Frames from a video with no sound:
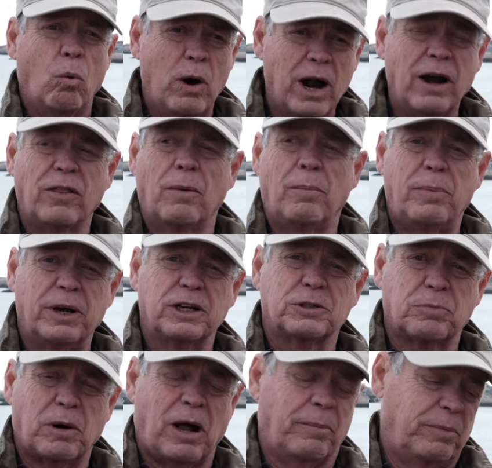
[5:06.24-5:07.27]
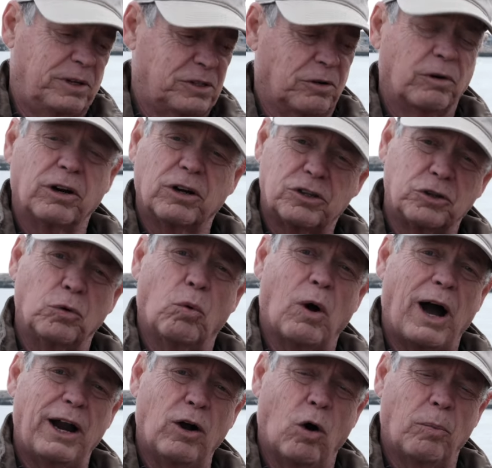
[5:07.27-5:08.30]
where the biggest problem is. So we're going to shoot
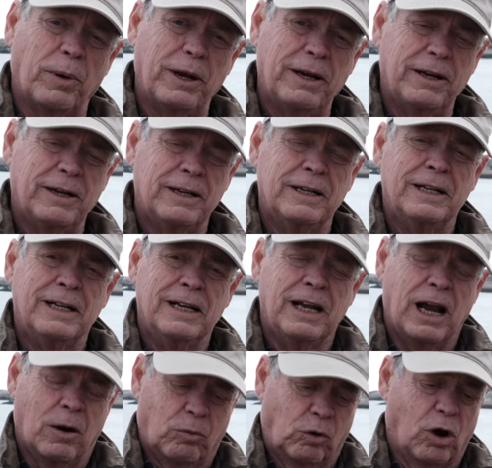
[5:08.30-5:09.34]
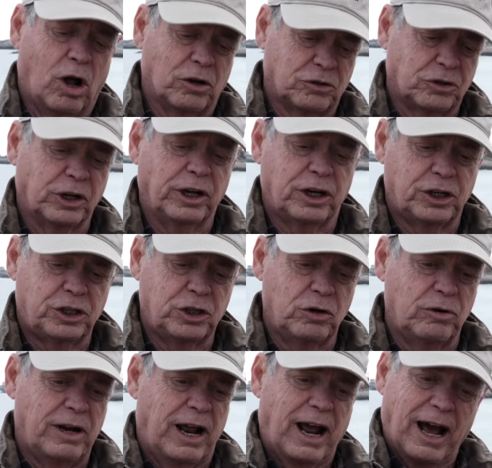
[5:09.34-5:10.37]
wide open, and we're also going to
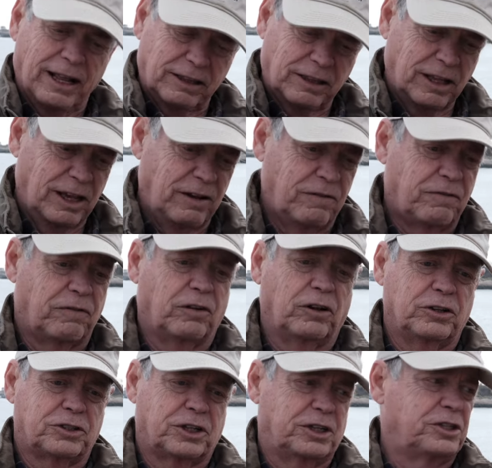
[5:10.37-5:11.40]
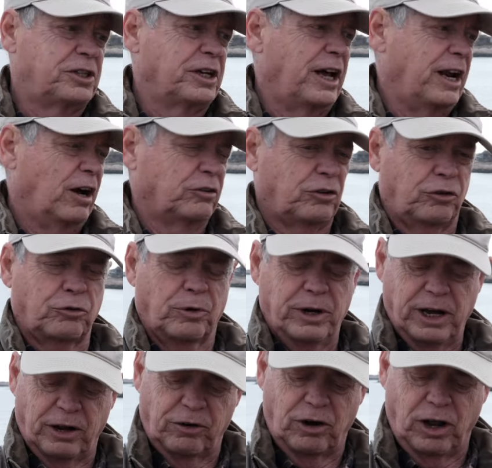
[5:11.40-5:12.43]
shoot at the fullest extent out to three
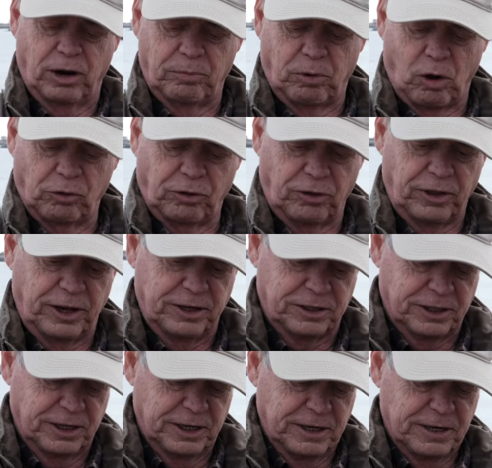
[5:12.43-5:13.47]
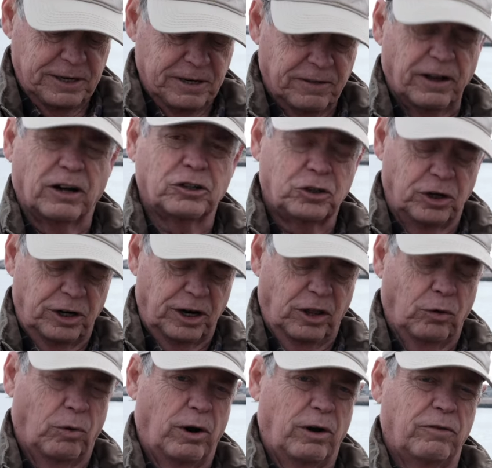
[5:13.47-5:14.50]
hundred on both of these. Then I'll shoot
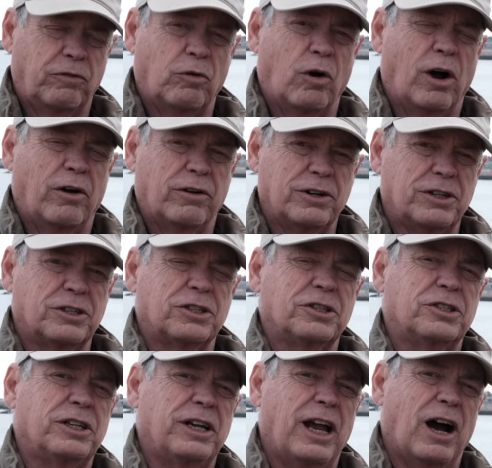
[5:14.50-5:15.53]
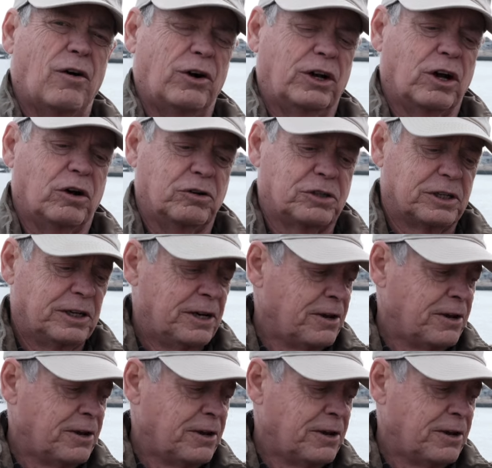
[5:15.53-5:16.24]
another one at four hundred just to see how it goes.